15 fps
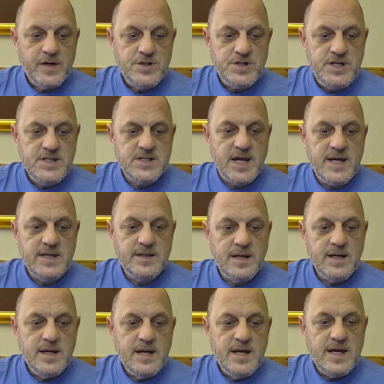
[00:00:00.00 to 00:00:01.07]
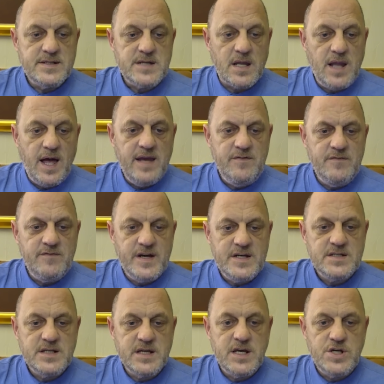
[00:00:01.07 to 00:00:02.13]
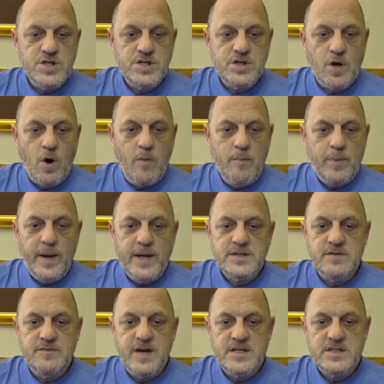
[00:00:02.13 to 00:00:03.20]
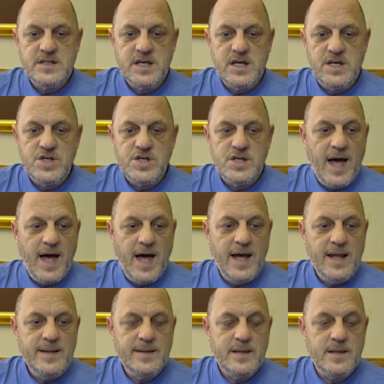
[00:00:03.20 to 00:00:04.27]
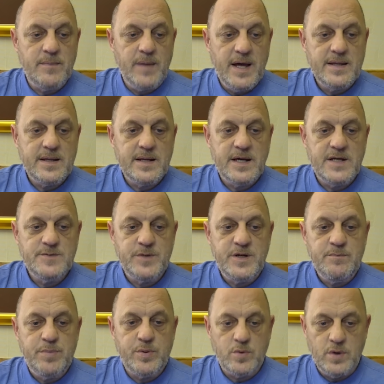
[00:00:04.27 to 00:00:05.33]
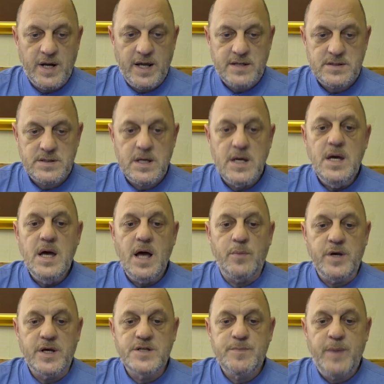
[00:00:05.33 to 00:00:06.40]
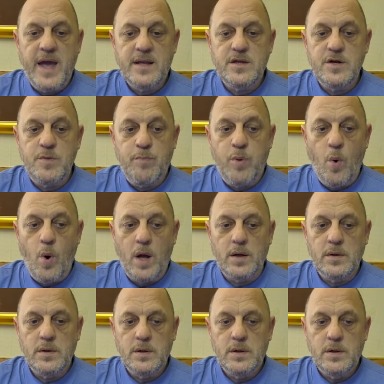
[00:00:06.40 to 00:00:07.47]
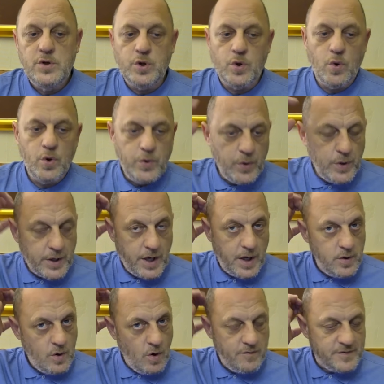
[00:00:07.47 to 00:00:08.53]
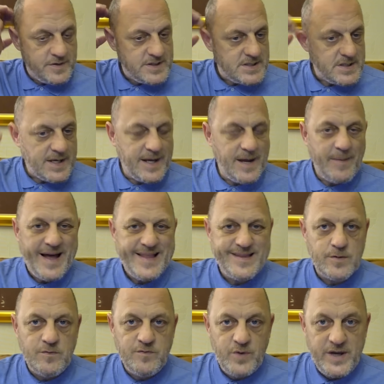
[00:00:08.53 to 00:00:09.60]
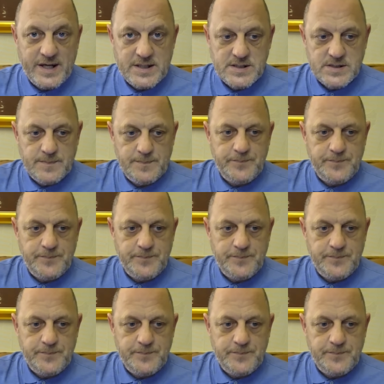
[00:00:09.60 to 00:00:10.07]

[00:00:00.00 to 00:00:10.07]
She said, it's a live investigation, complex investigation, and the matter has been progressed, and we expect the report to go to the Crown Office in a matter of weeks.